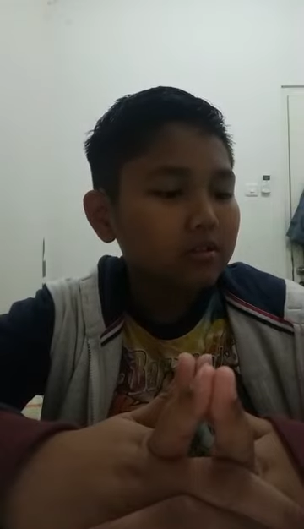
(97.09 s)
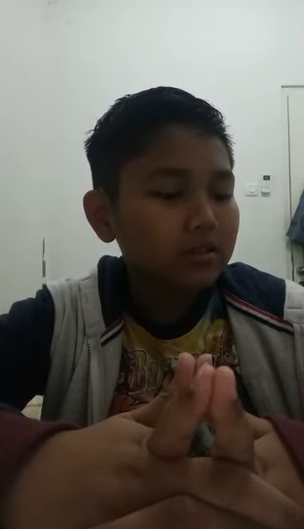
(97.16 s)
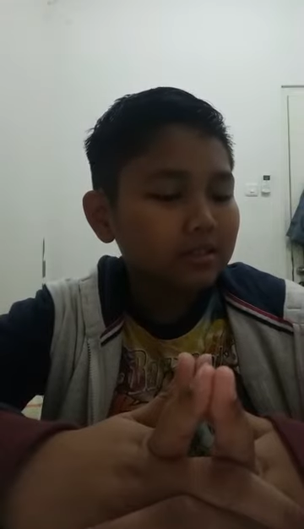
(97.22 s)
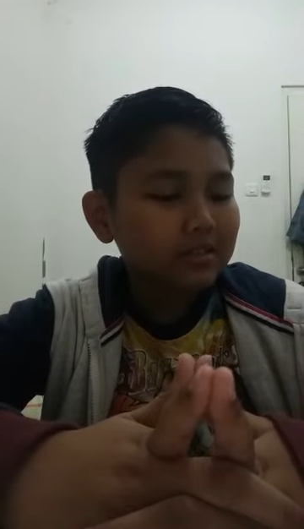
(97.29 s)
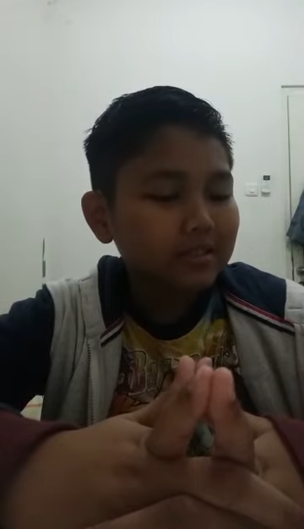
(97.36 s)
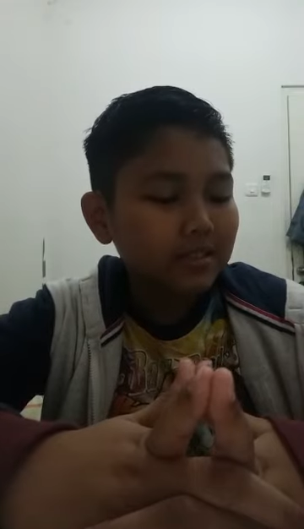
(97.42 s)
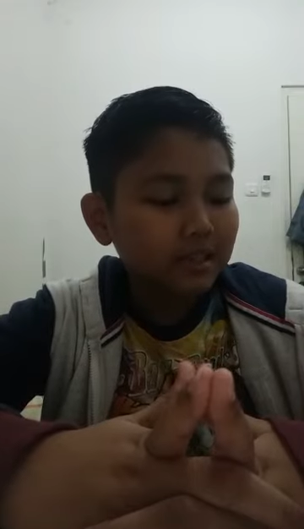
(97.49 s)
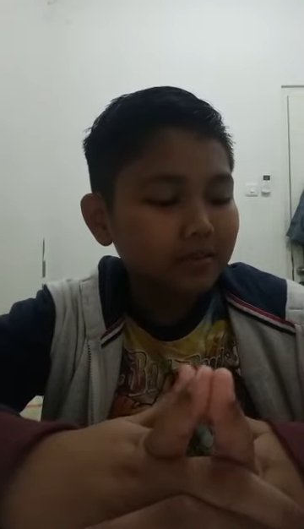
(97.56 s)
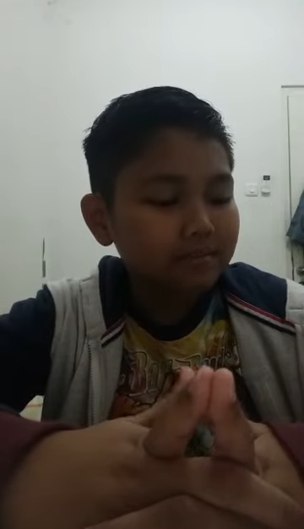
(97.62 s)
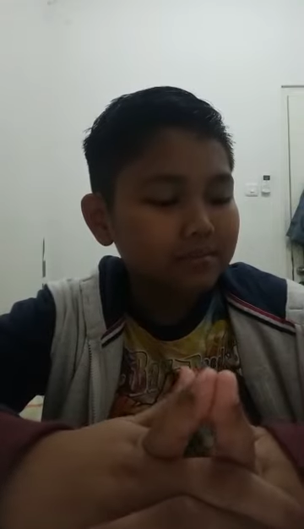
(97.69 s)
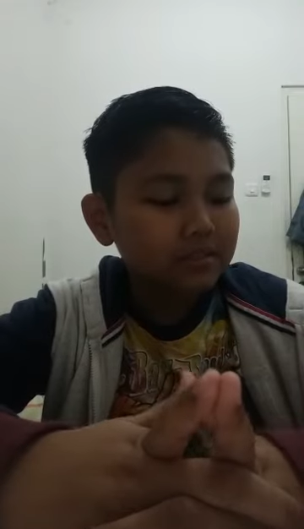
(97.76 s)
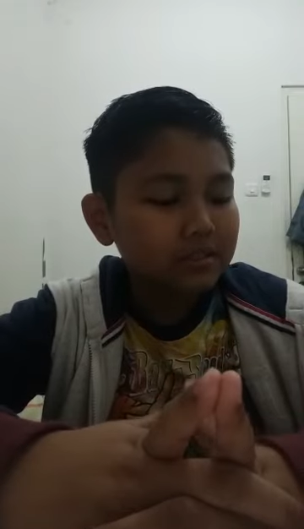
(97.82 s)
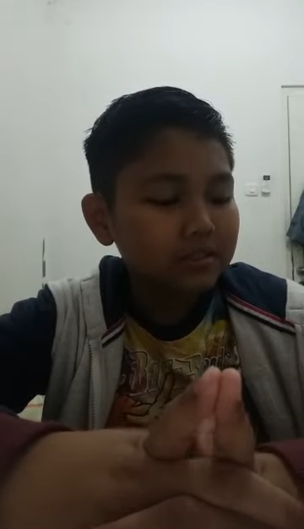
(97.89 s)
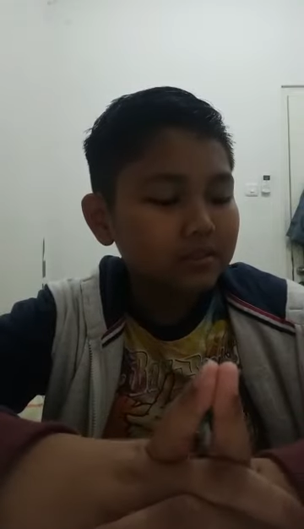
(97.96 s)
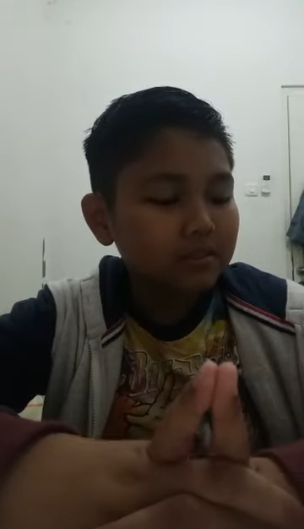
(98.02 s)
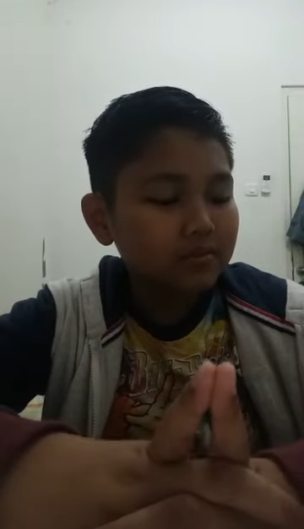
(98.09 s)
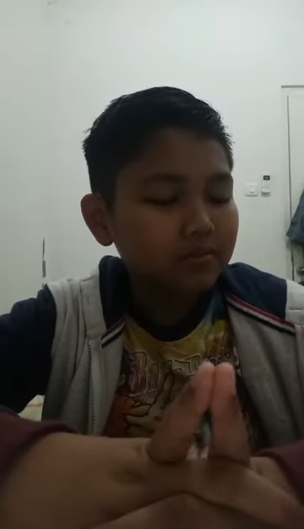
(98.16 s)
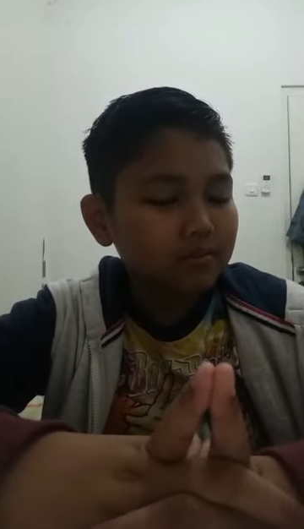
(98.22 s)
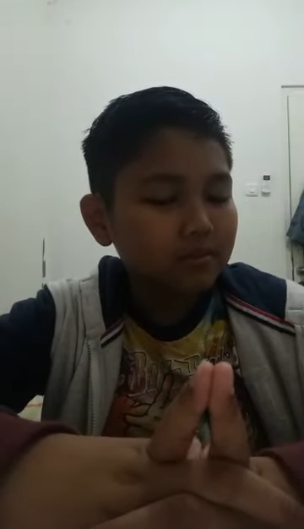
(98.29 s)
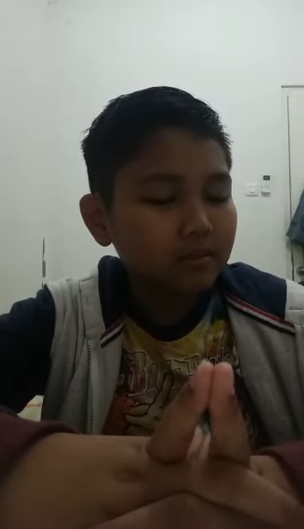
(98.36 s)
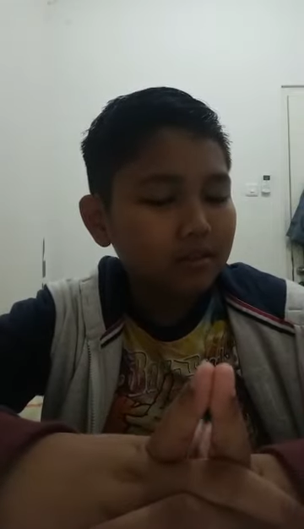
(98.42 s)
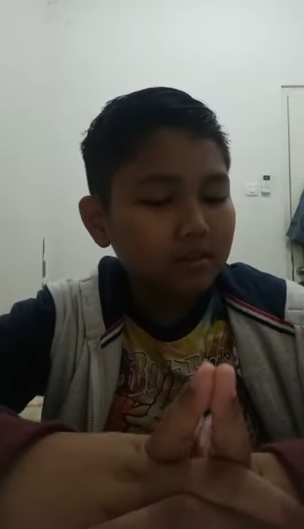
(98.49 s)
exams,
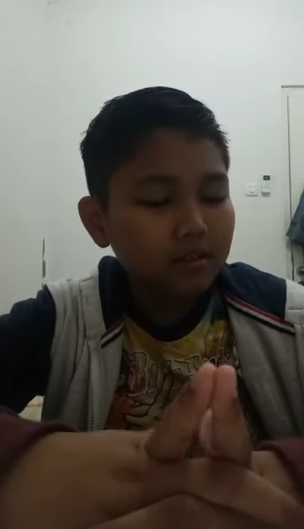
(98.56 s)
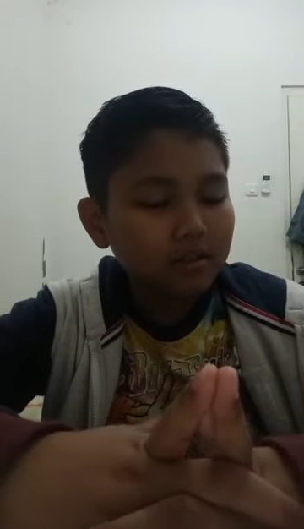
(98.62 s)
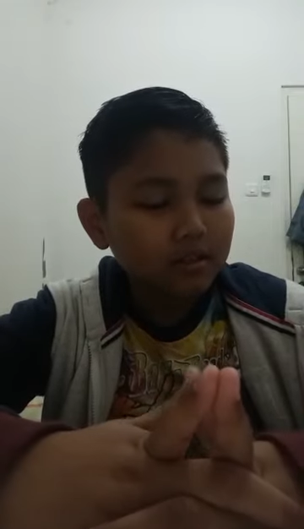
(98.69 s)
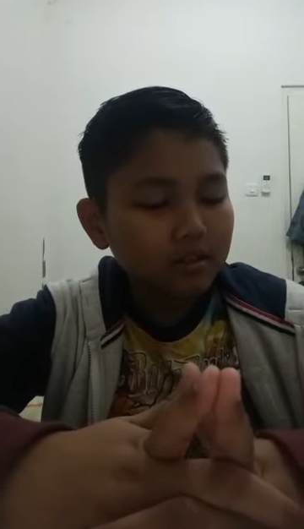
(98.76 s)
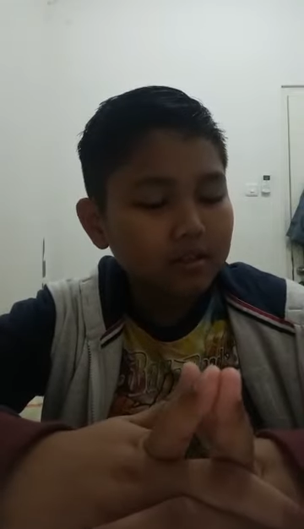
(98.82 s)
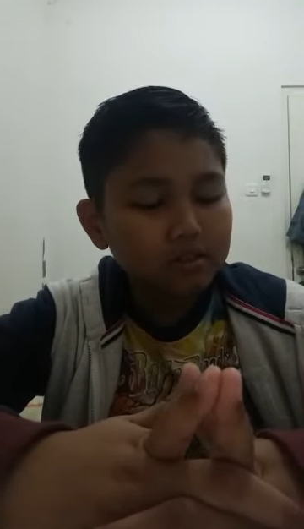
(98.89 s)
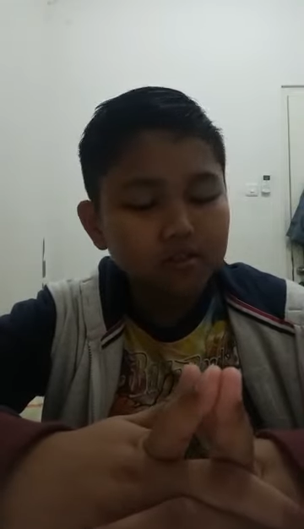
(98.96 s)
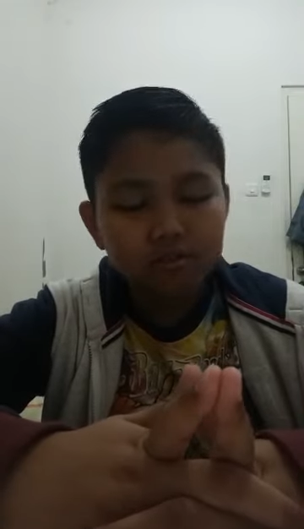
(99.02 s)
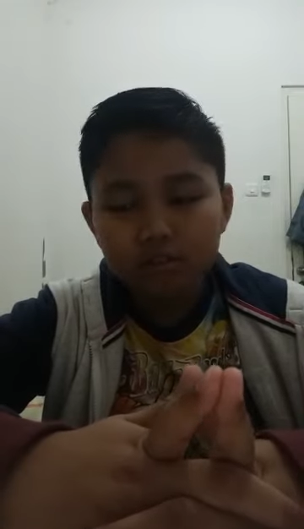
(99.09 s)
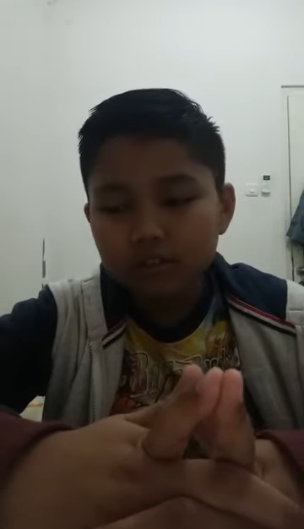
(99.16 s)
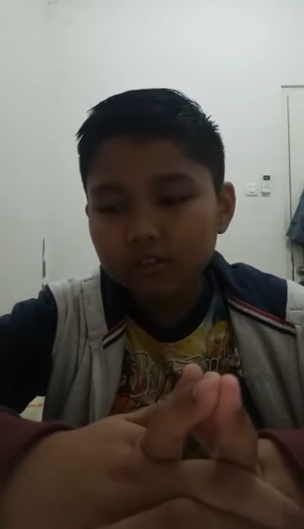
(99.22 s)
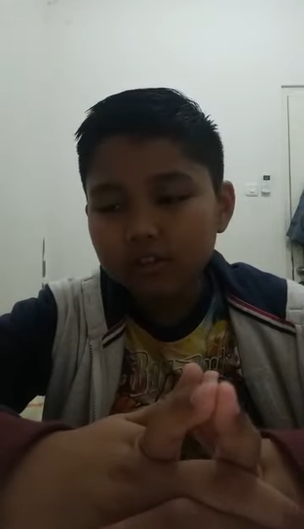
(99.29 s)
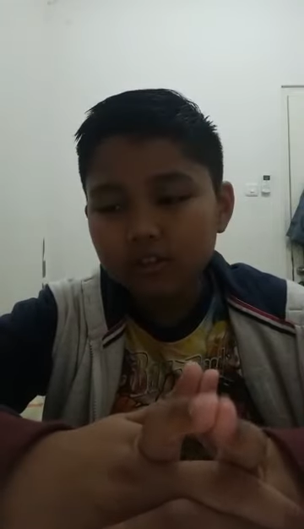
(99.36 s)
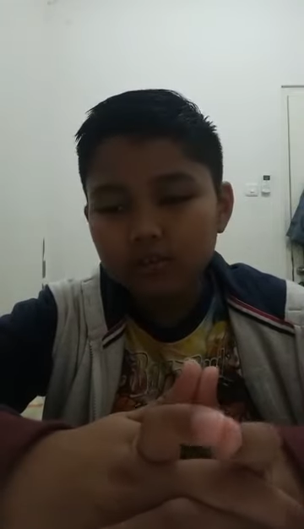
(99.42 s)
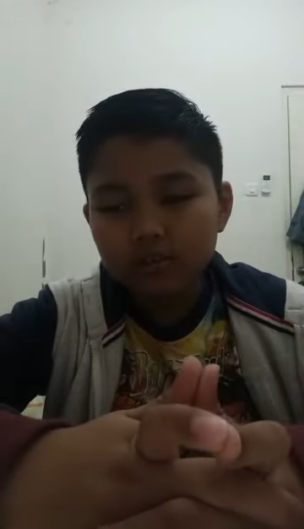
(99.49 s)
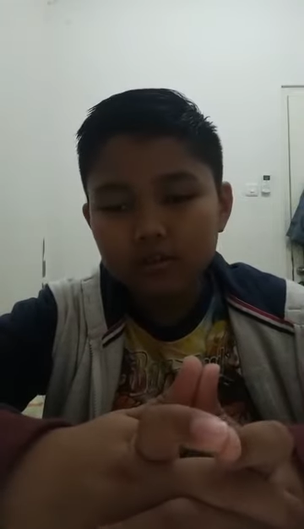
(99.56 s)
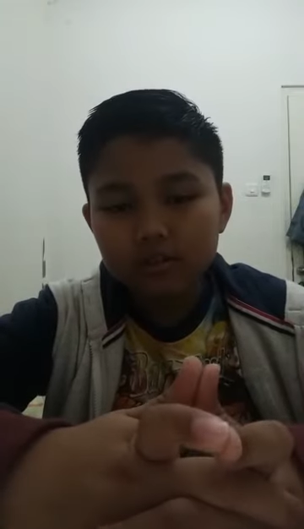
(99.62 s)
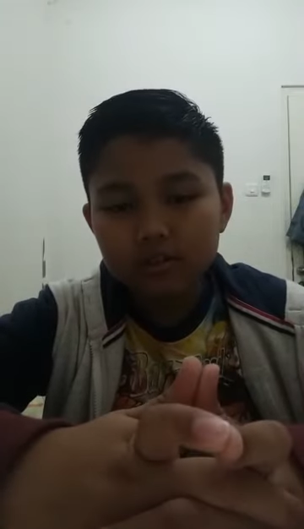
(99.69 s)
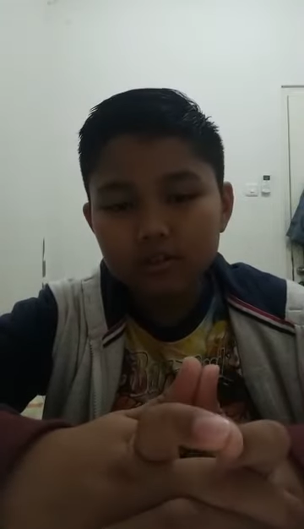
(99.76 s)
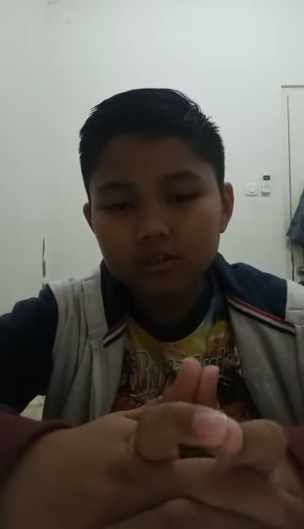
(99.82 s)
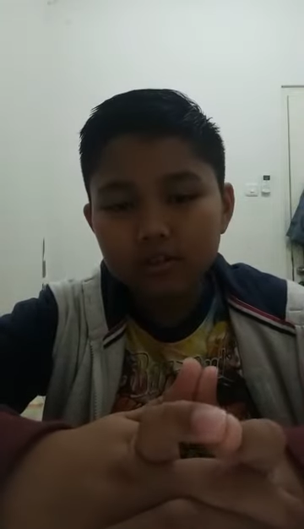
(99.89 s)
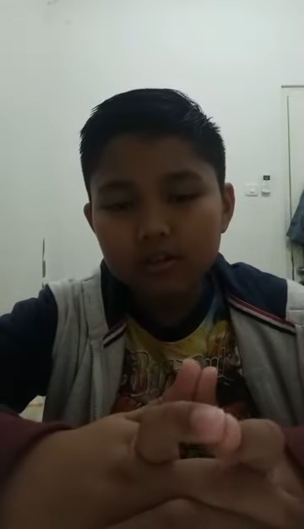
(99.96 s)
actually,
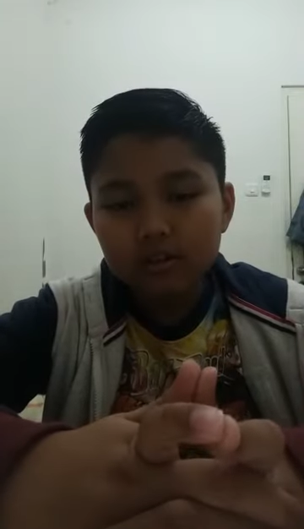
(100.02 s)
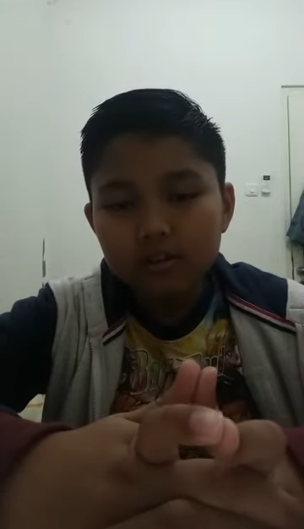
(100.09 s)
but